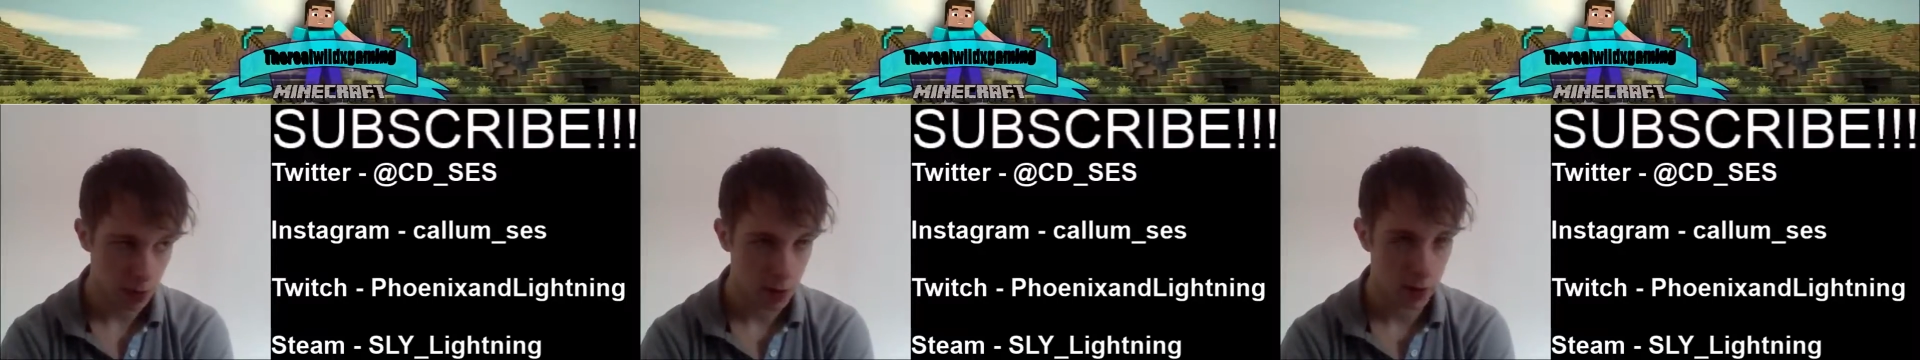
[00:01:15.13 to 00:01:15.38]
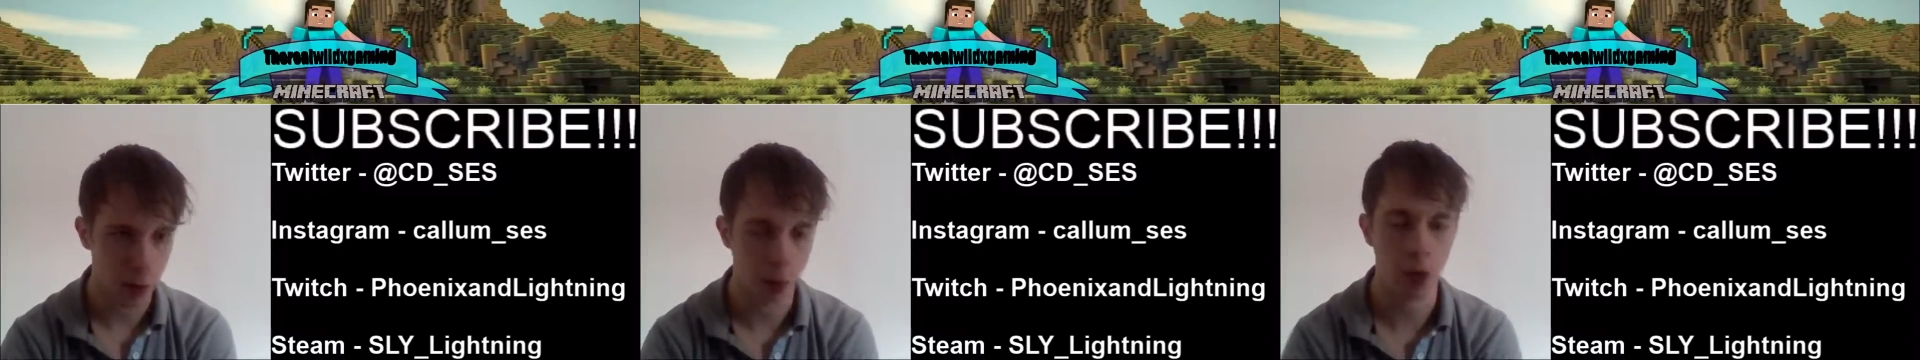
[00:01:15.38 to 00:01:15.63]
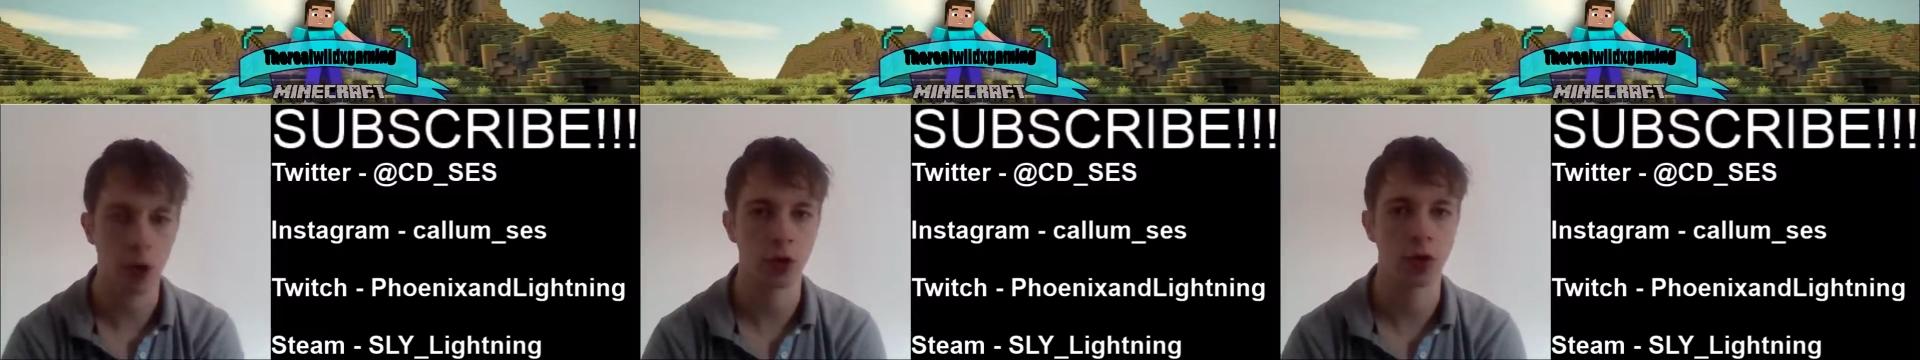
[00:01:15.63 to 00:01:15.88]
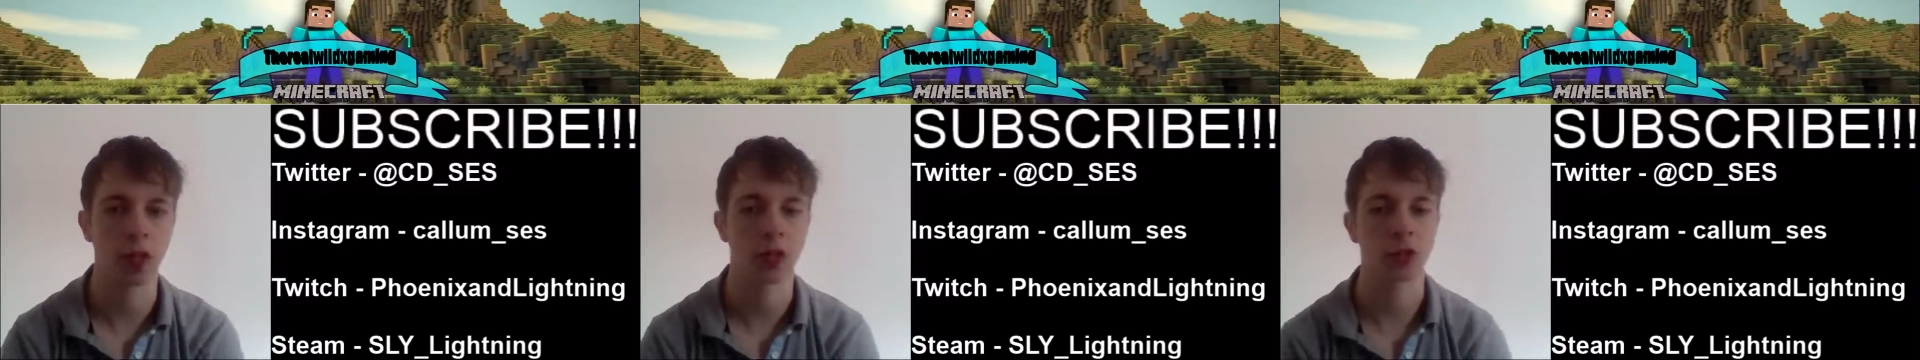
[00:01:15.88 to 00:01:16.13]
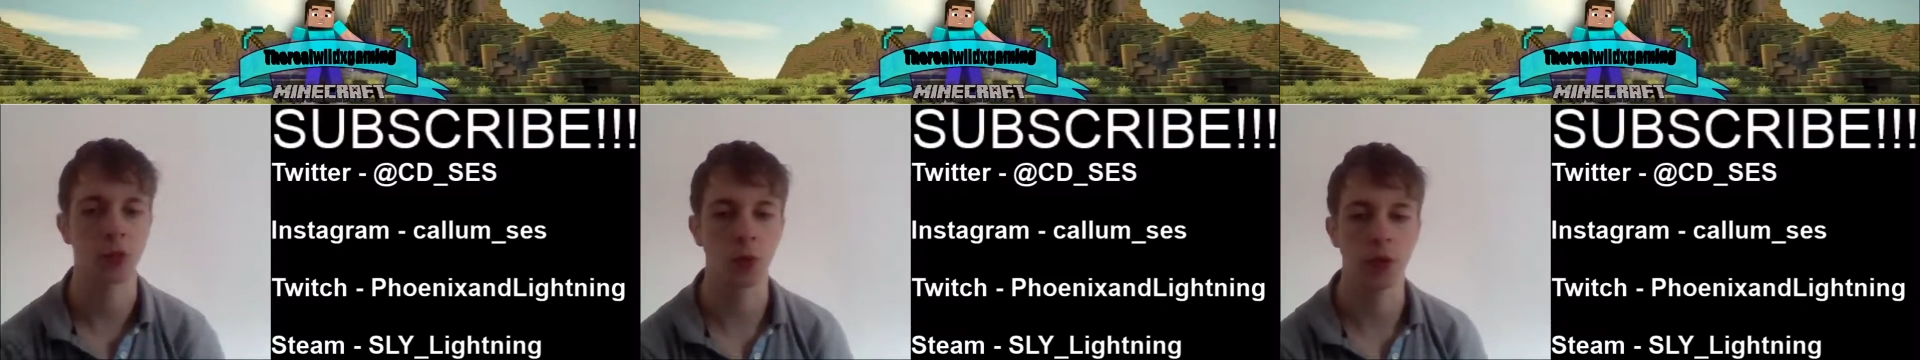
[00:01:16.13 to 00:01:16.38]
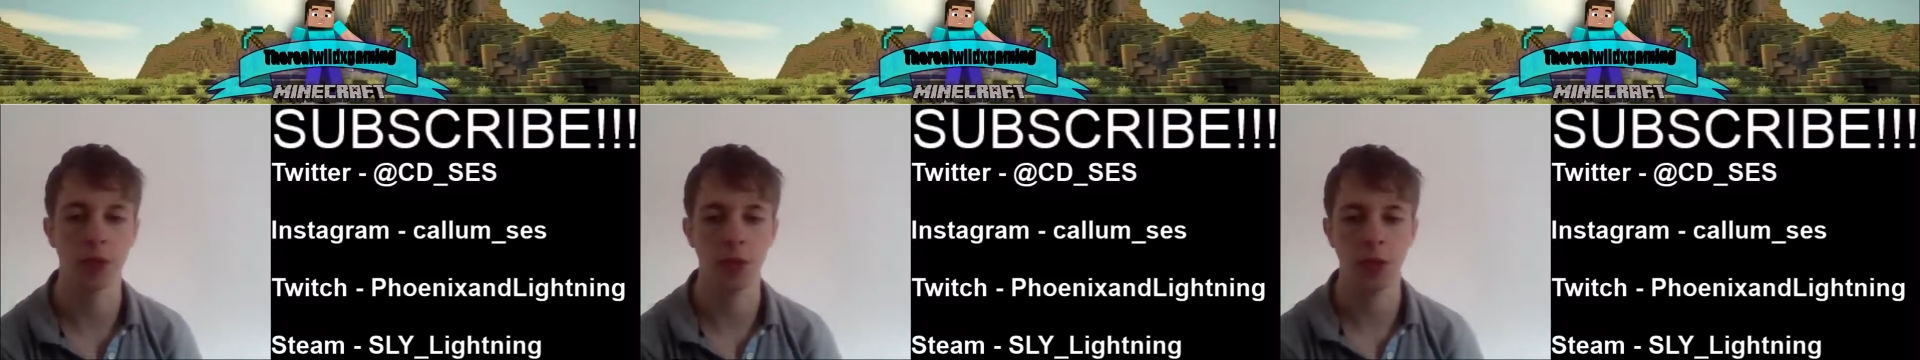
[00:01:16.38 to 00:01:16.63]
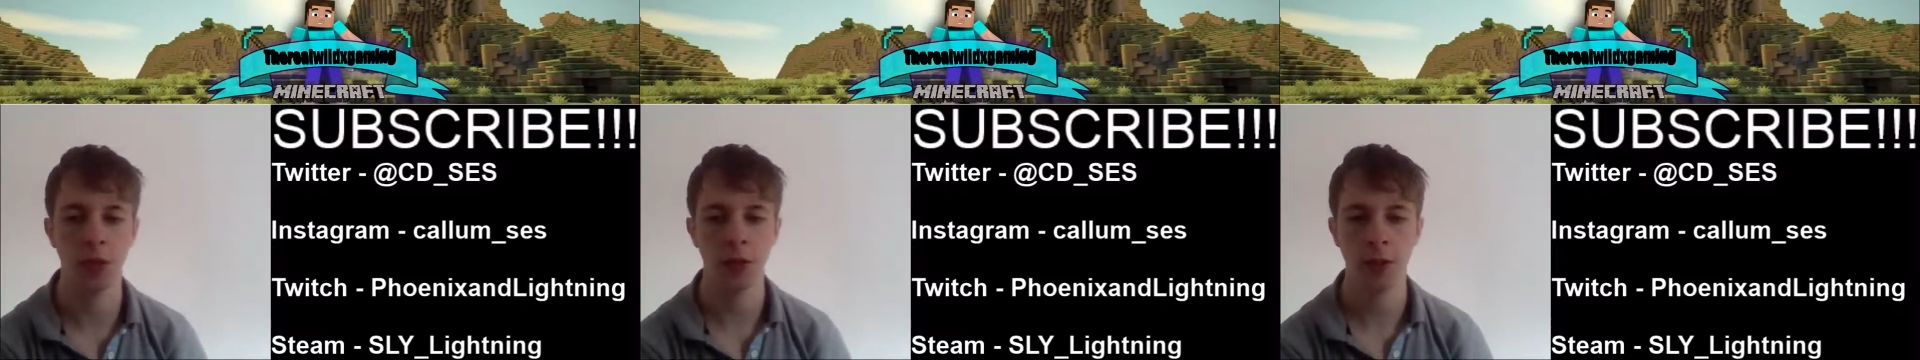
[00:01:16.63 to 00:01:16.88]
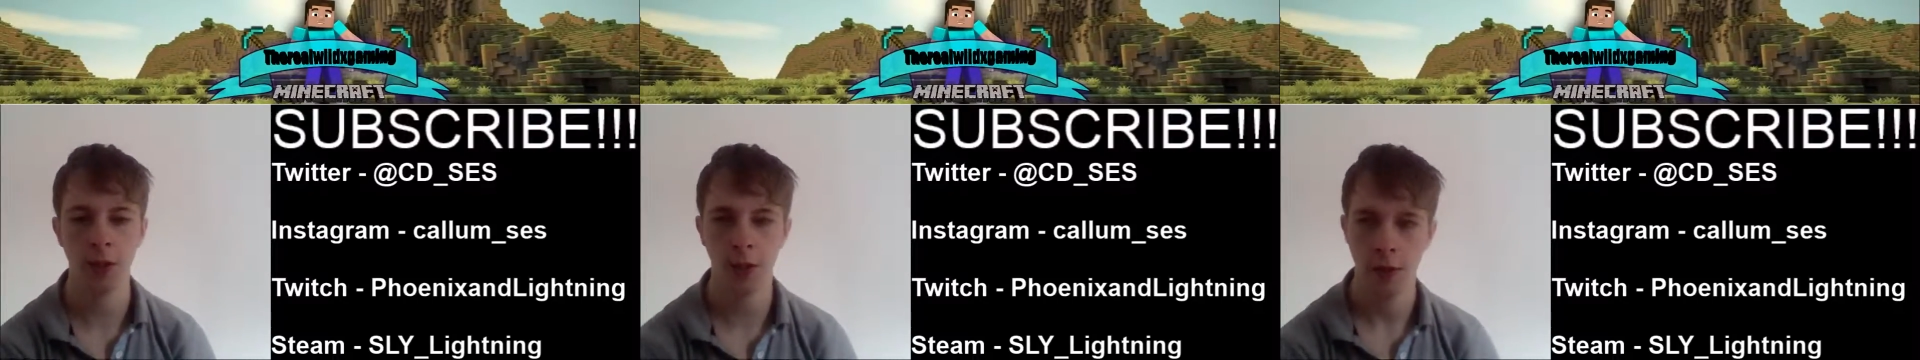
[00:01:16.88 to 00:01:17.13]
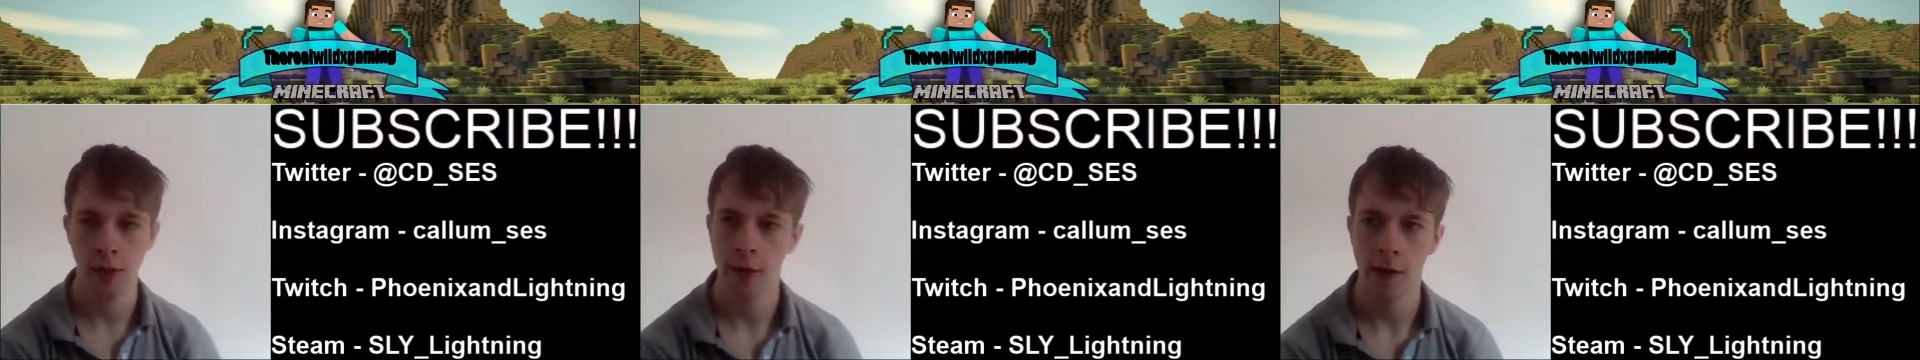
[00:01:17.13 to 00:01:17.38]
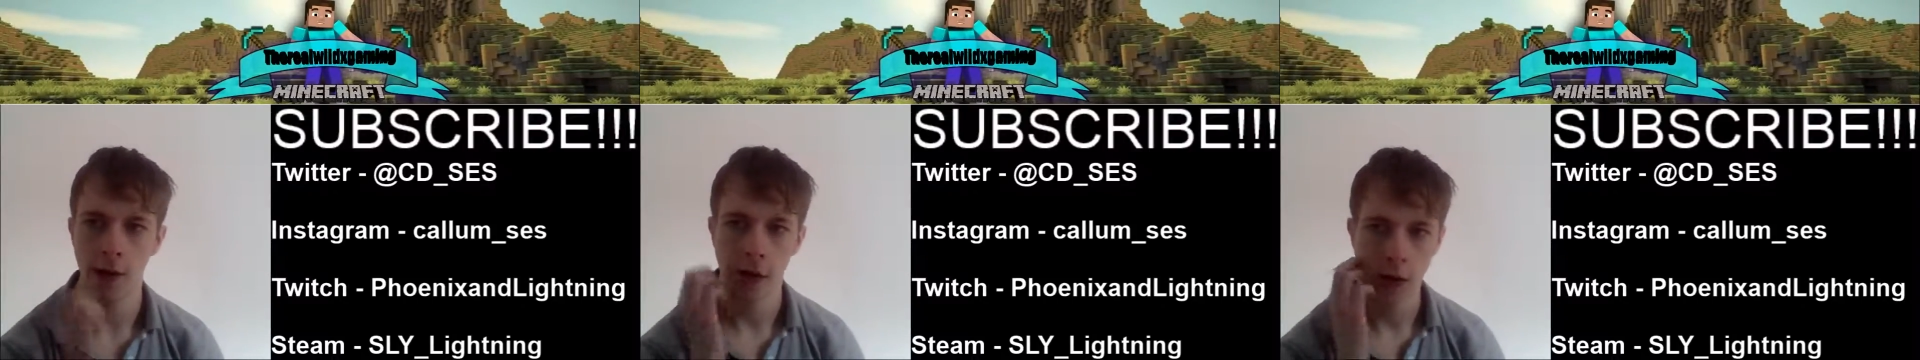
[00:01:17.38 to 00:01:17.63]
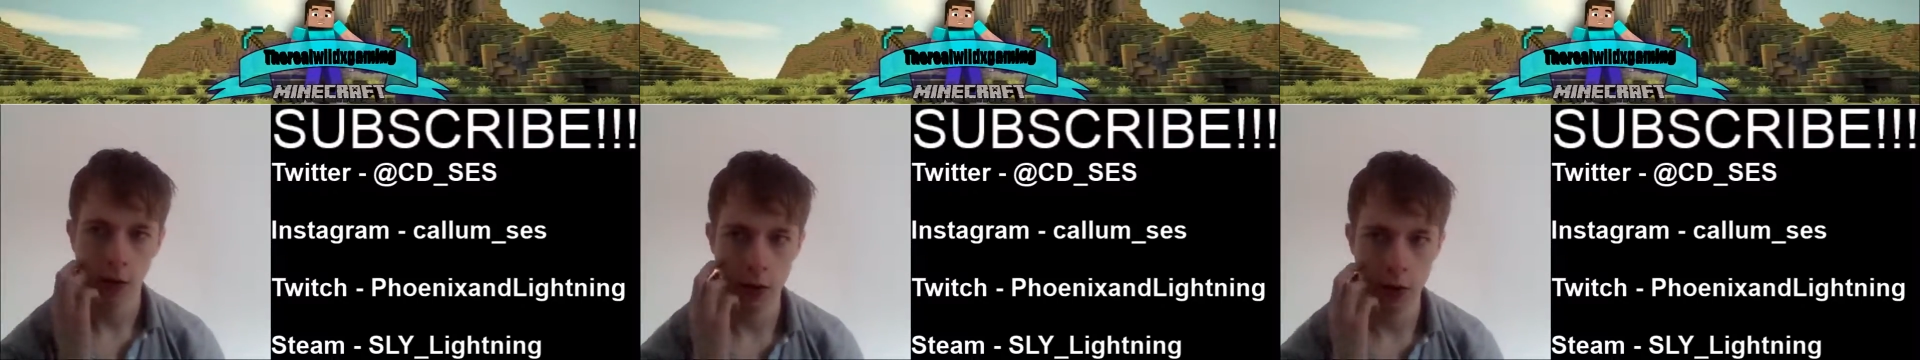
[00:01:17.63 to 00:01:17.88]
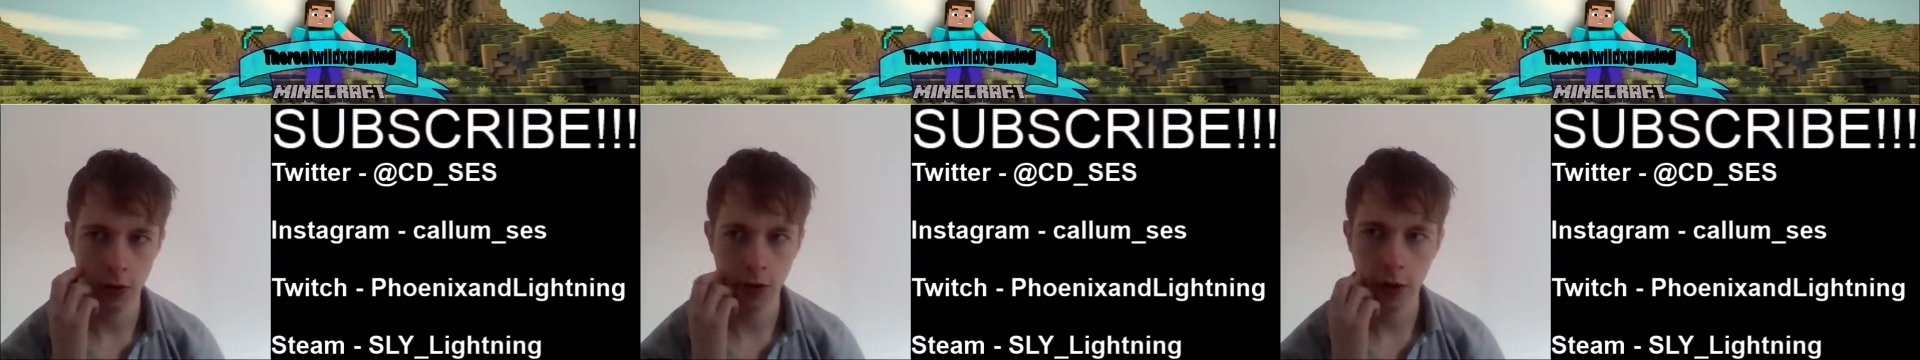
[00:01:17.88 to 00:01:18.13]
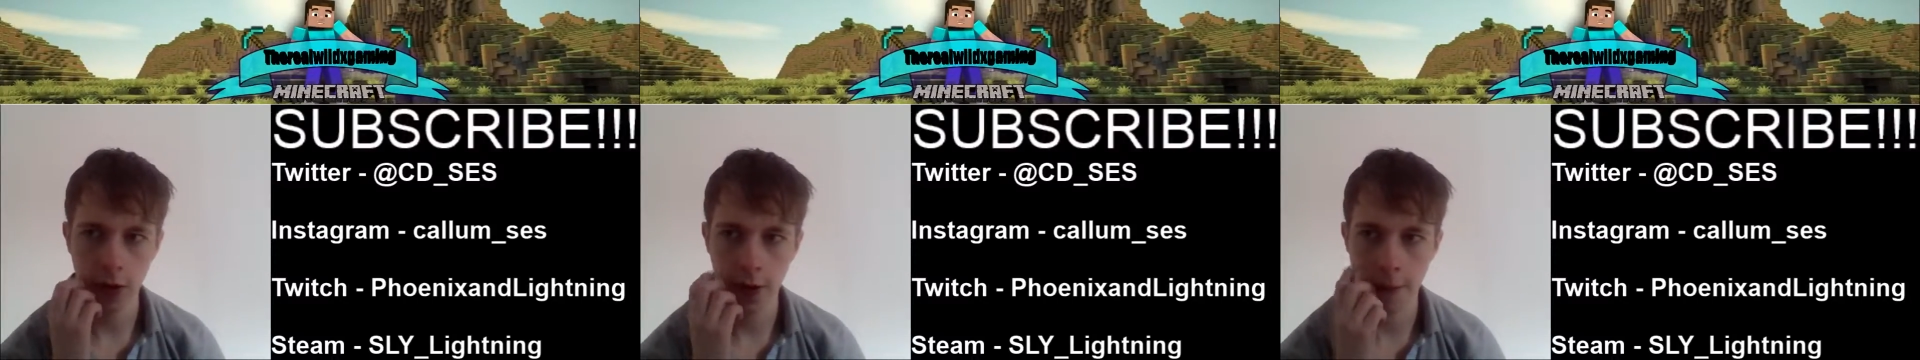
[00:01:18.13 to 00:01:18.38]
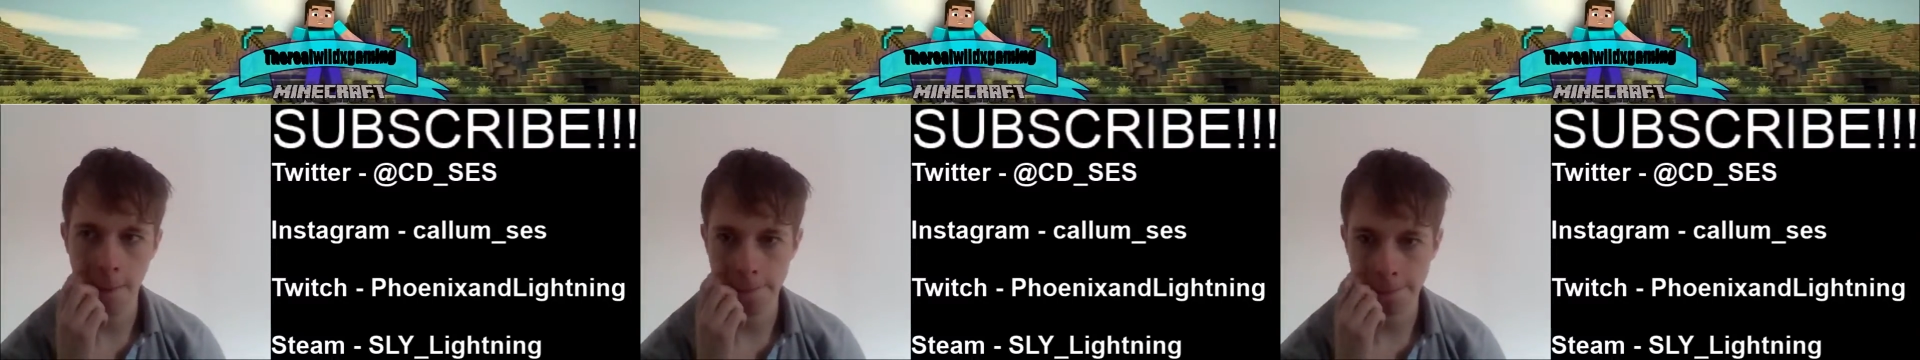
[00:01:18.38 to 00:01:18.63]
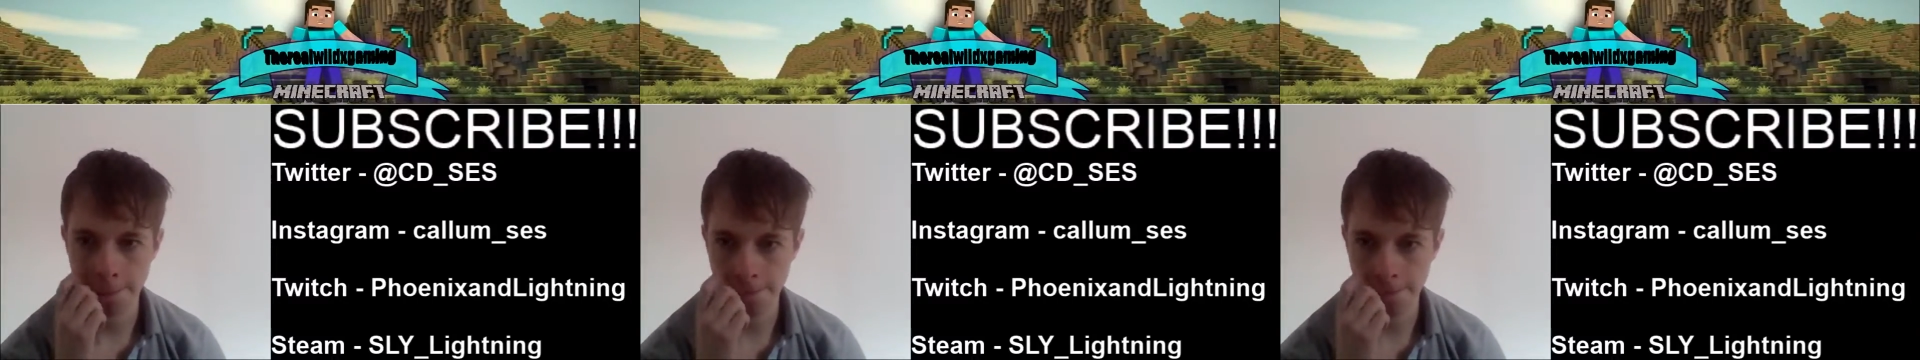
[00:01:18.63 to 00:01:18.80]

the podcast with me, and um,